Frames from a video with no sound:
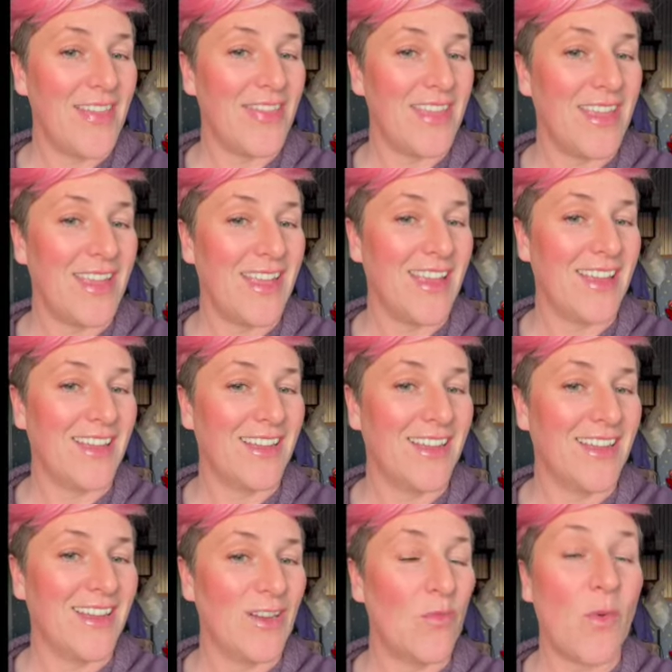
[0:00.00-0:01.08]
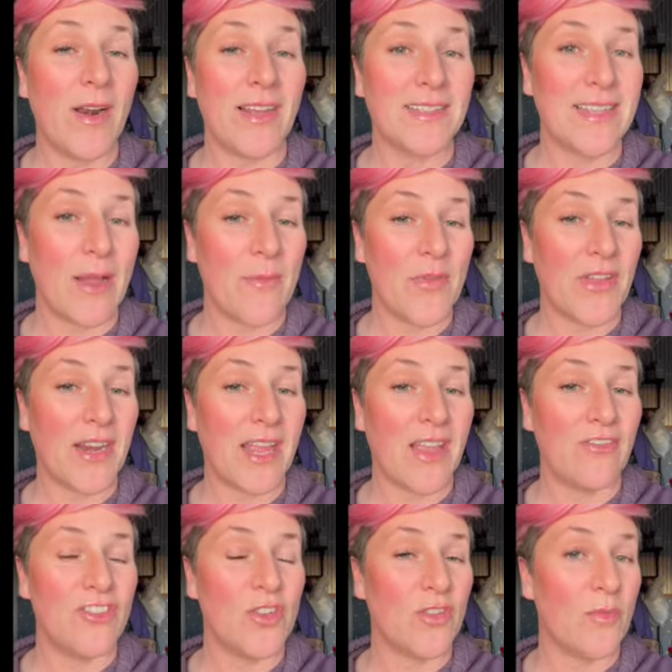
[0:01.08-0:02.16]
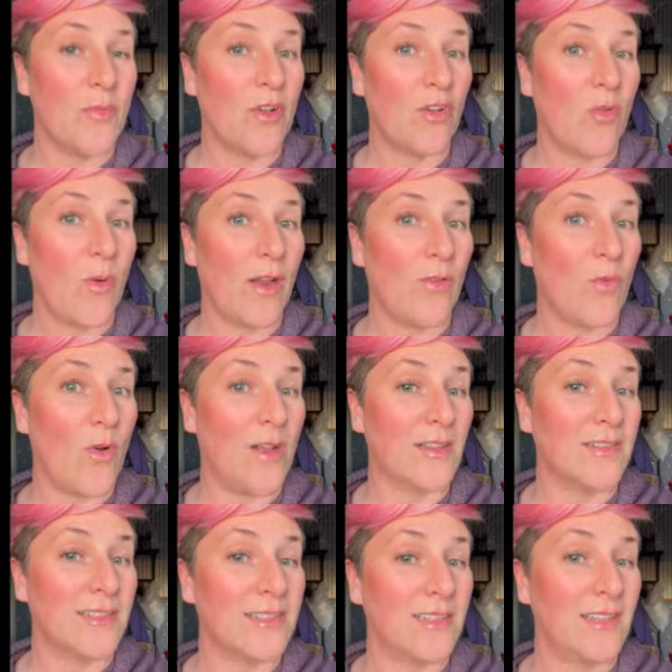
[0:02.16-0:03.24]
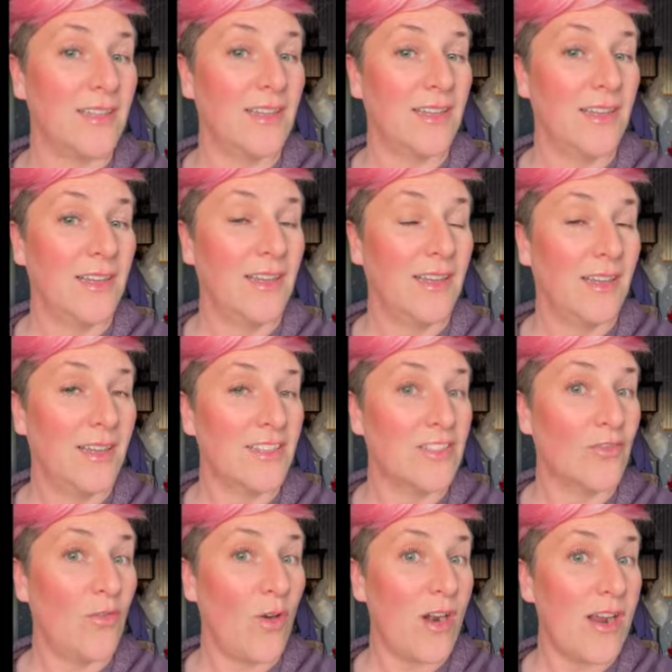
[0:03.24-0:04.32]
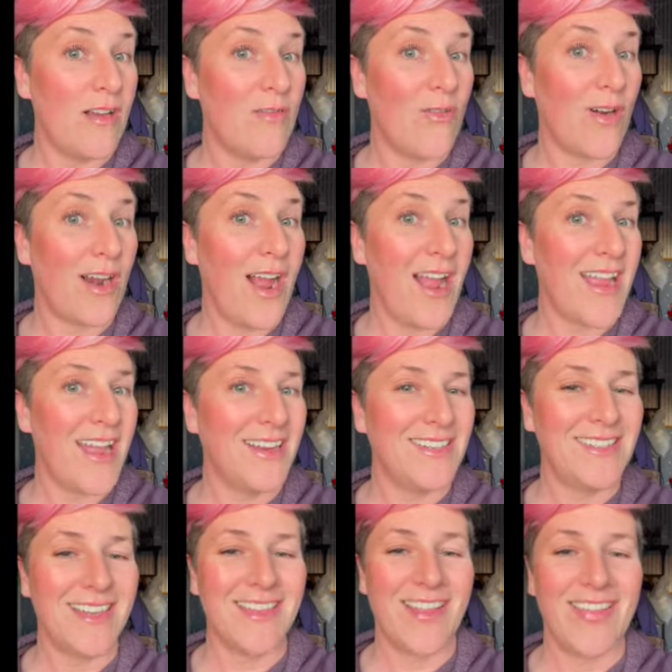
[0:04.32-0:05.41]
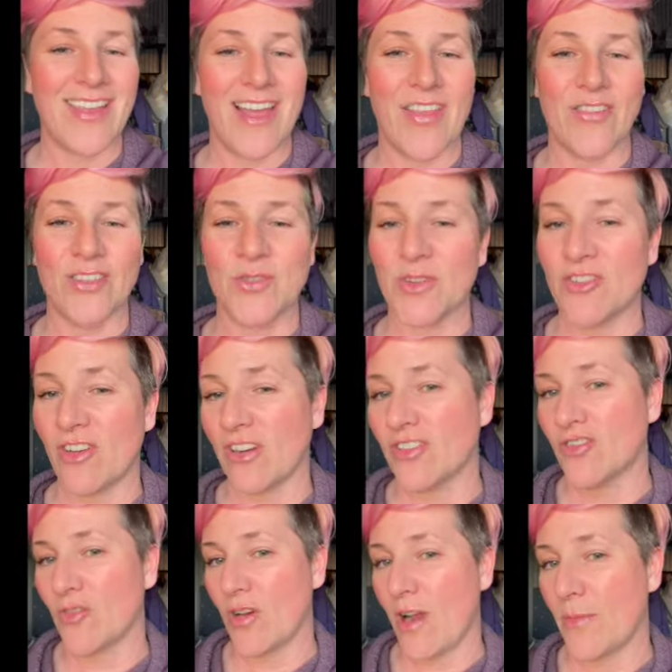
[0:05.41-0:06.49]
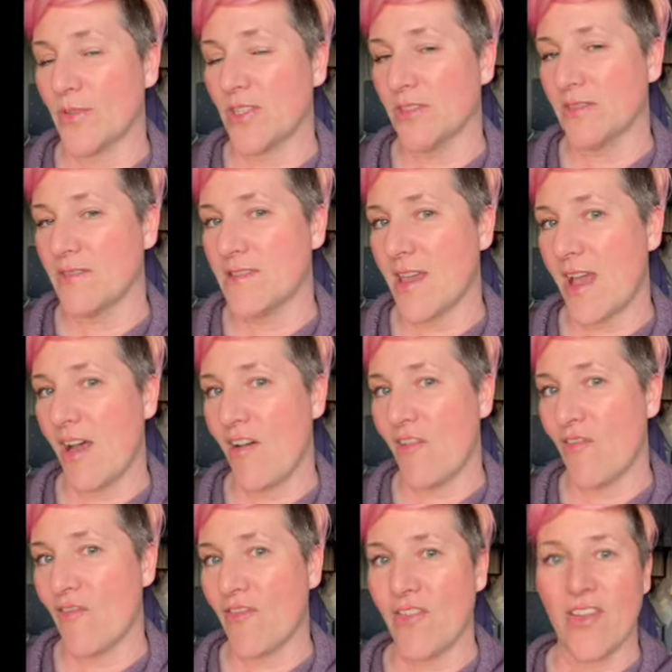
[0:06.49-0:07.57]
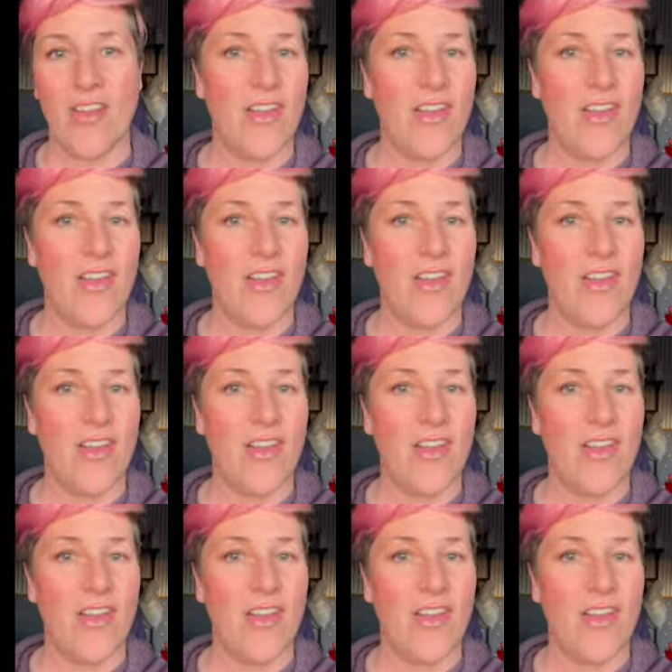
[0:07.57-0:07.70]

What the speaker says: The one example that I gave to you, the milk one, was Sephora or high end, and then the others were drugstore options, the e.l.f.